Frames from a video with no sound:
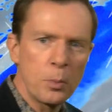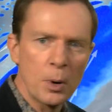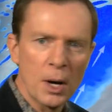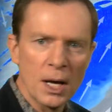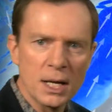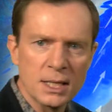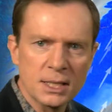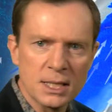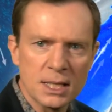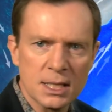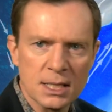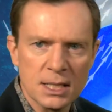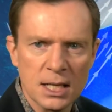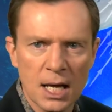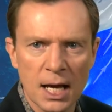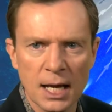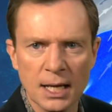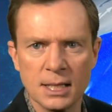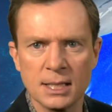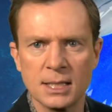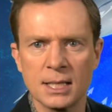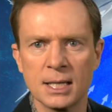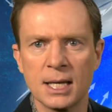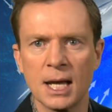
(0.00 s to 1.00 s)
places
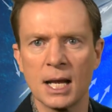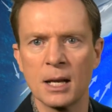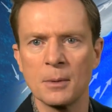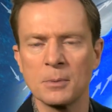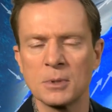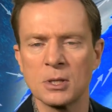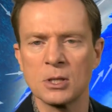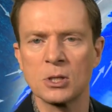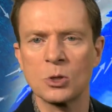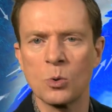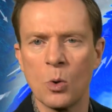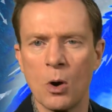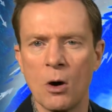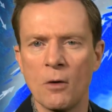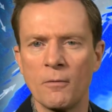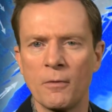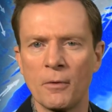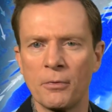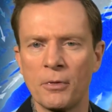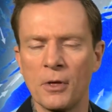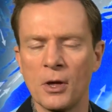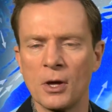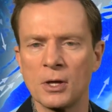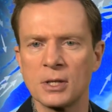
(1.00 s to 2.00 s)
likely to get up to 12
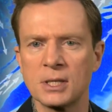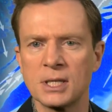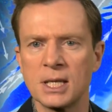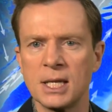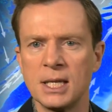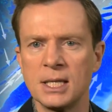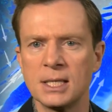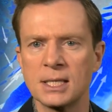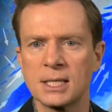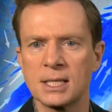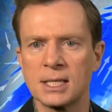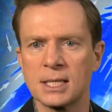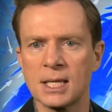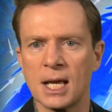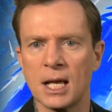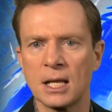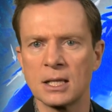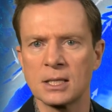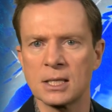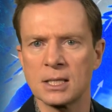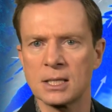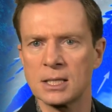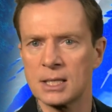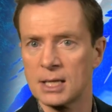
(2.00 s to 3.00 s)
or 13
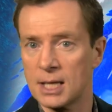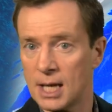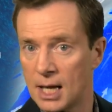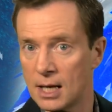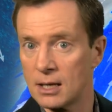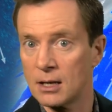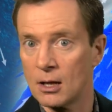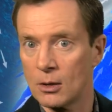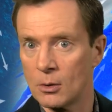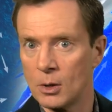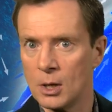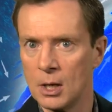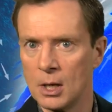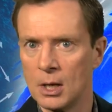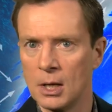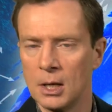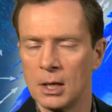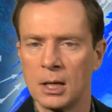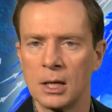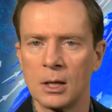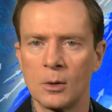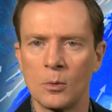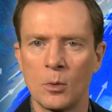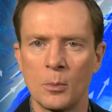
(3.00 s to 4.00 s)
Celsius. Again, though,
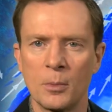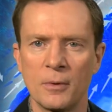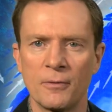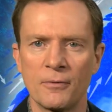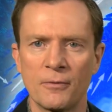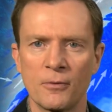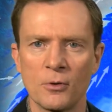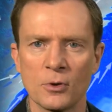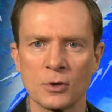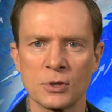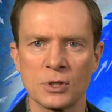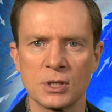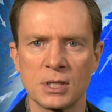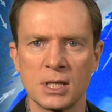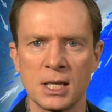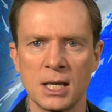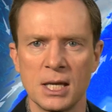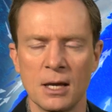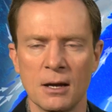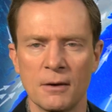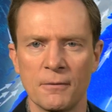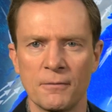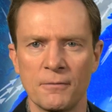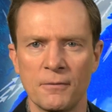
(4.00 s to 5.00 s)
it will be
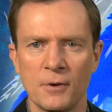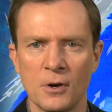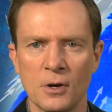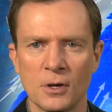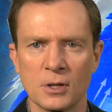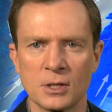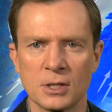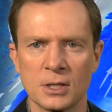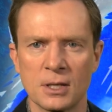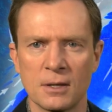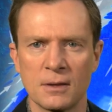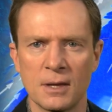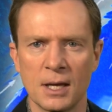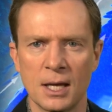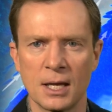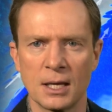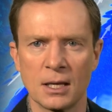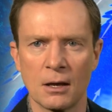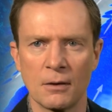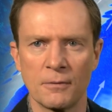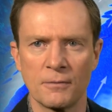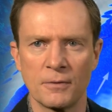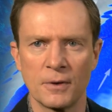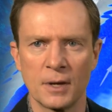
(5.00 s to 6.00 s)
frosty first thing,
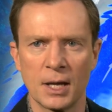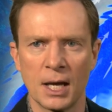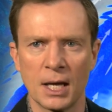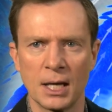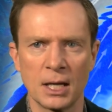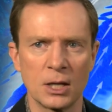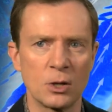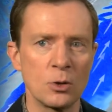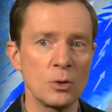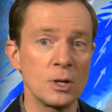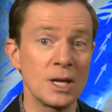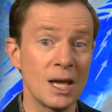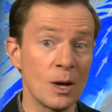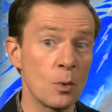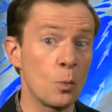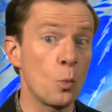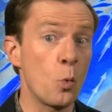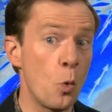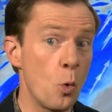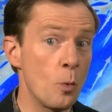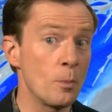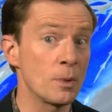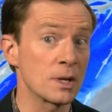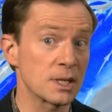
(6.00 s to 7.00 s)
don't forget. It could get
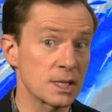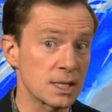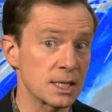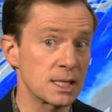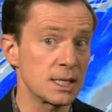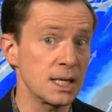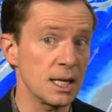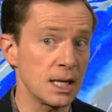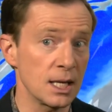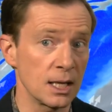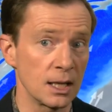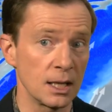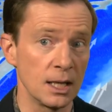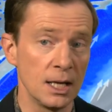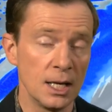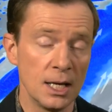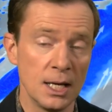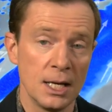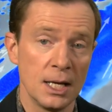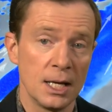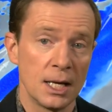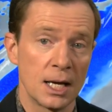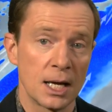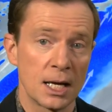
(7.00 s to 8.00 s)
warmer still
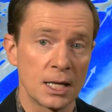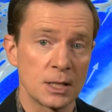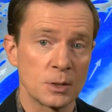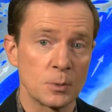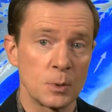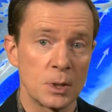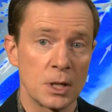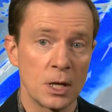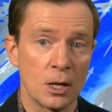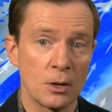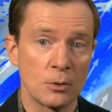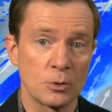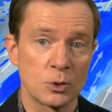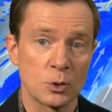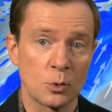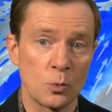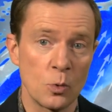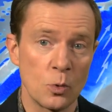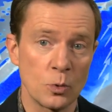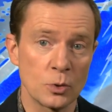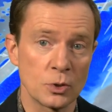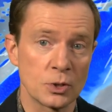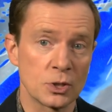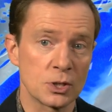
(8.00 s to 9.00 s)
as we go
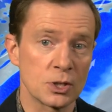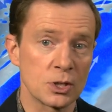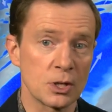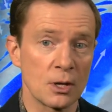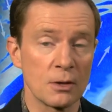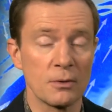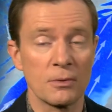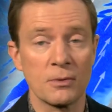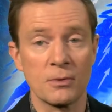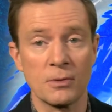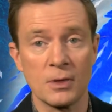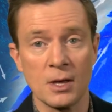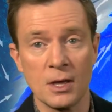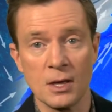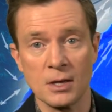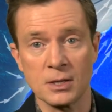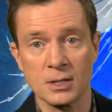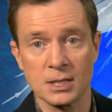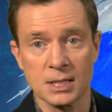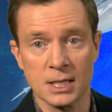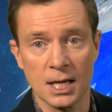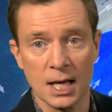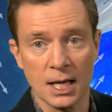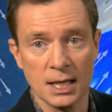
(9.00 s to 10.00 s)
towards
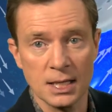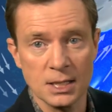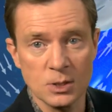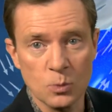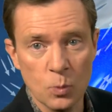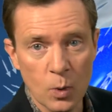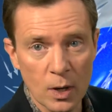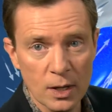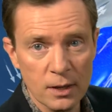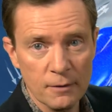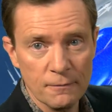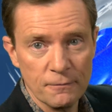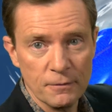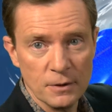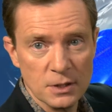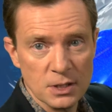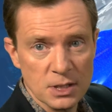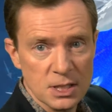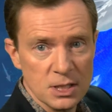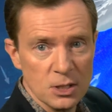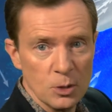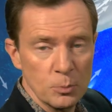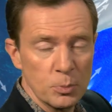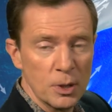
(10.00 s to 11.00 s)
Thursday. These weather
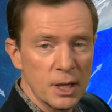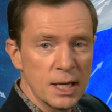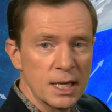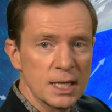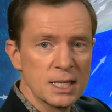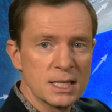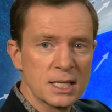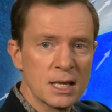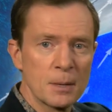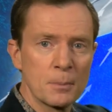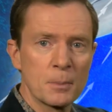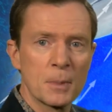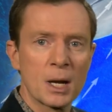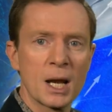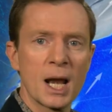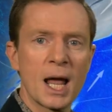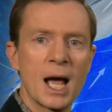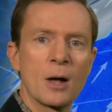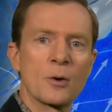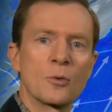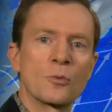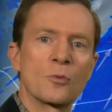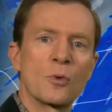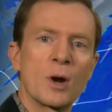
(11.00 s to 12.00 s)
fronts still bringing some
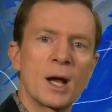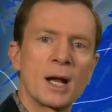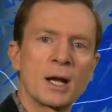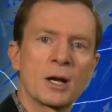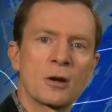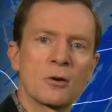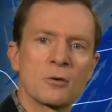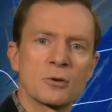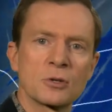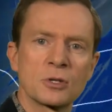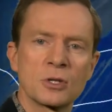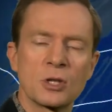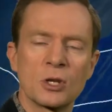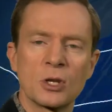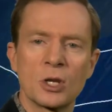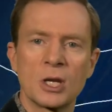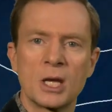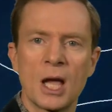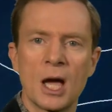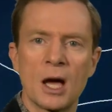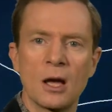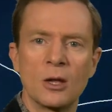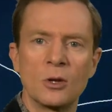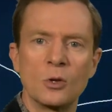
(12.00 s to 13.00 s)
cloud and rain across
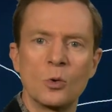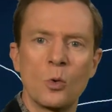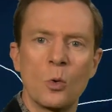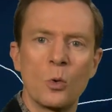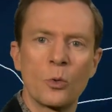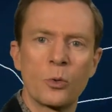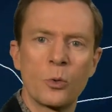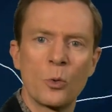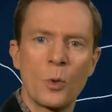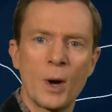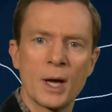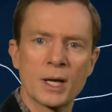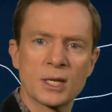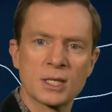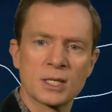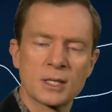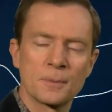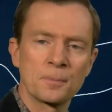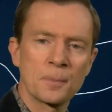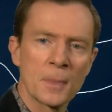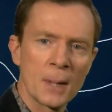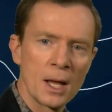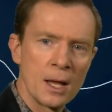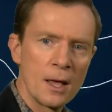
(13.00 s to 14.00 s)
the northwest.
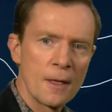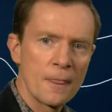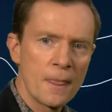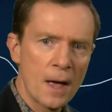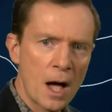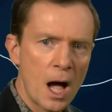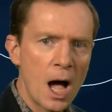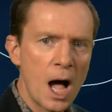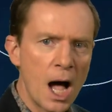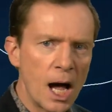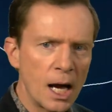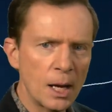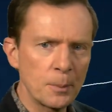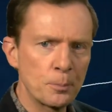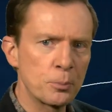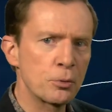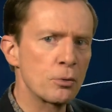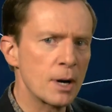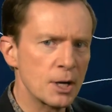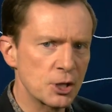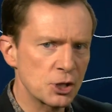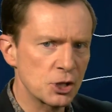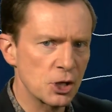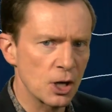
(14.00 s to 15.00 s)
The high
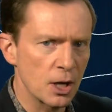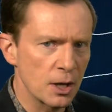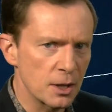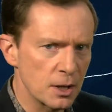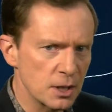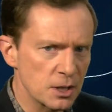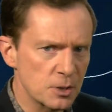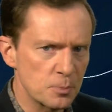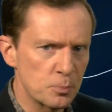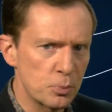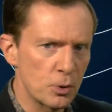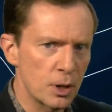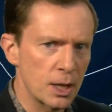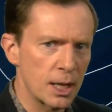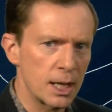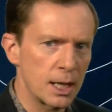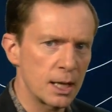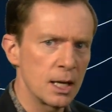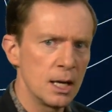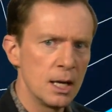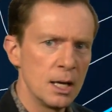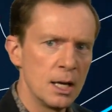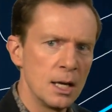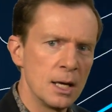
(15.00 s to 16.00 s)
pressure that's
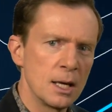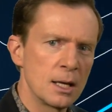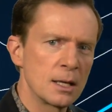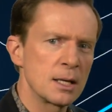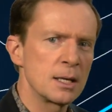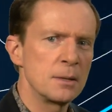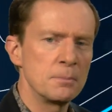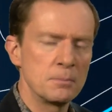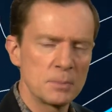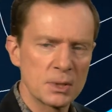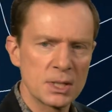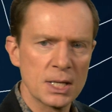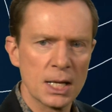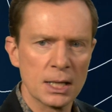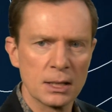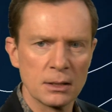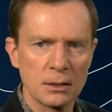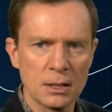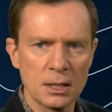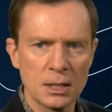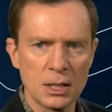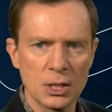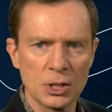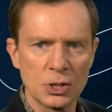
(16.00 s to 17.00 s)
bringing the
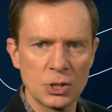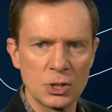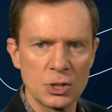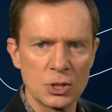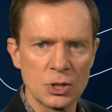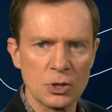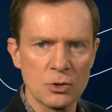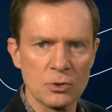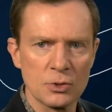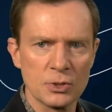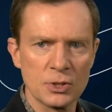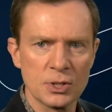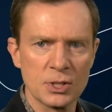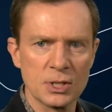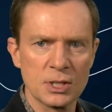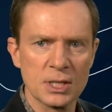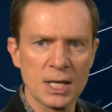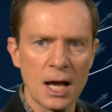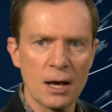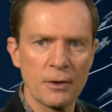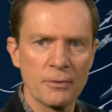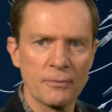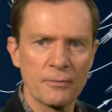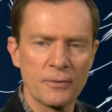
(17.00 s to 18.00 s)
settled conditions across the
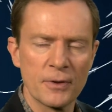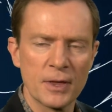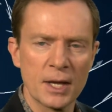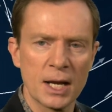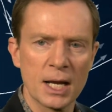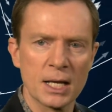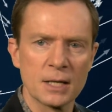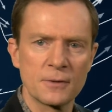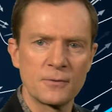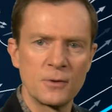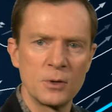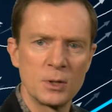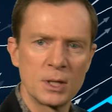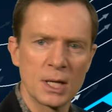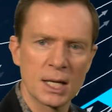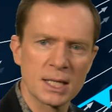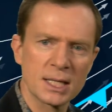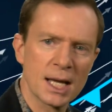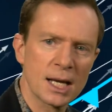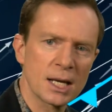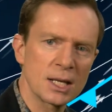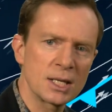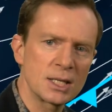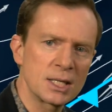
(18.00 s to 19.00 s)
south for the next few days,
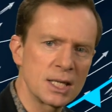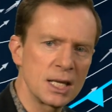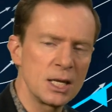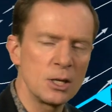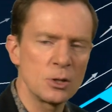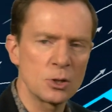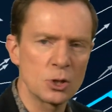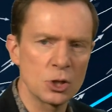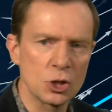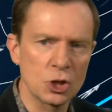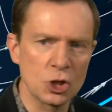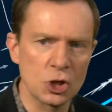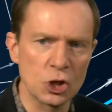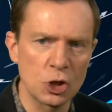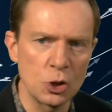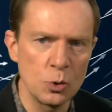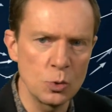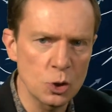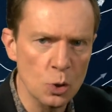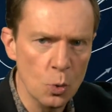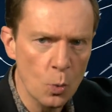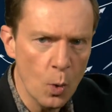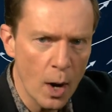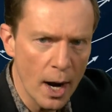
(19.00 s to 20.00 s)
that continues to
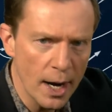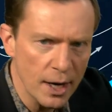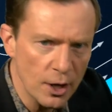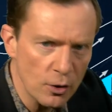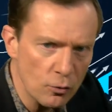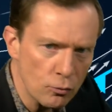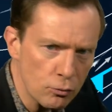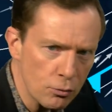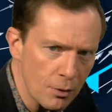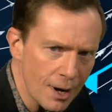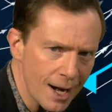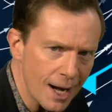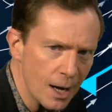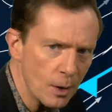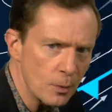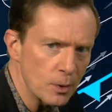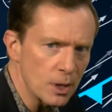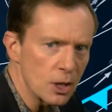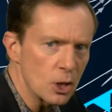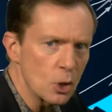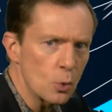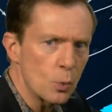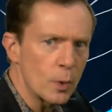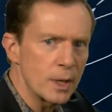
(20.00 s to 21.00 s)
scoot away, and around
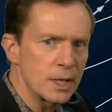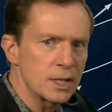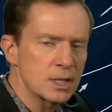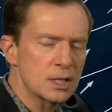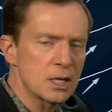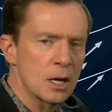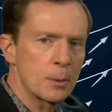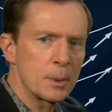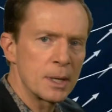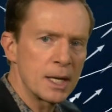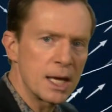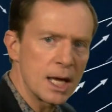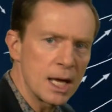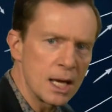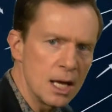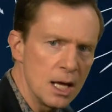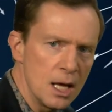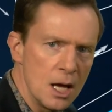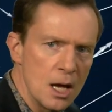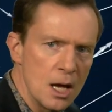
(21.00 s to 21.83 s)
it the winds coming in